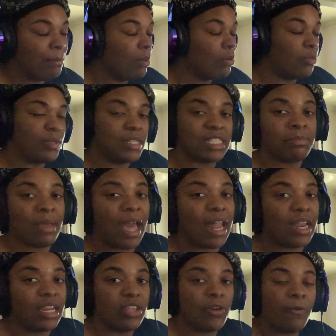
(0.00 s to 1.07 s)
People be
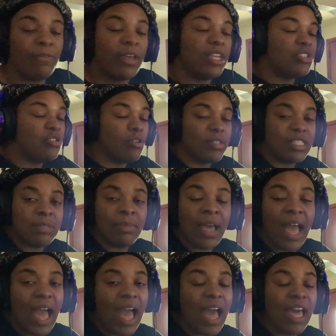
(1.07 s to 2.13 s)
smiling in your face, you know,
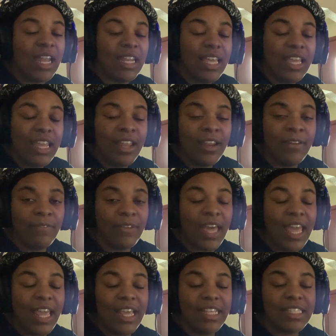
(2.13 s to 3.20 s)
smiling
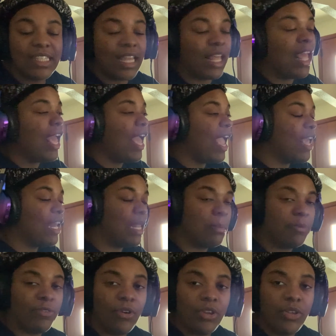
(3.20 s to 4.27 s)
face. And then
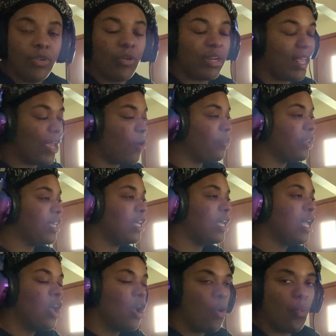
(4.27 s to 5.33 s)
before you know it, they over here
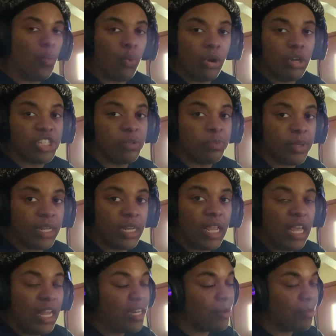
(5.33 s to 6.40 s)
worshiping
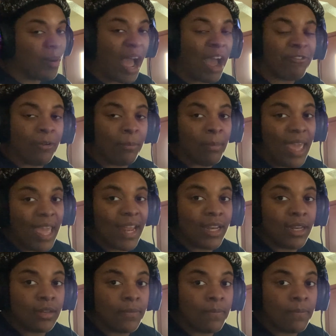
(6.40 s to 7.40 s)
the Baphomet.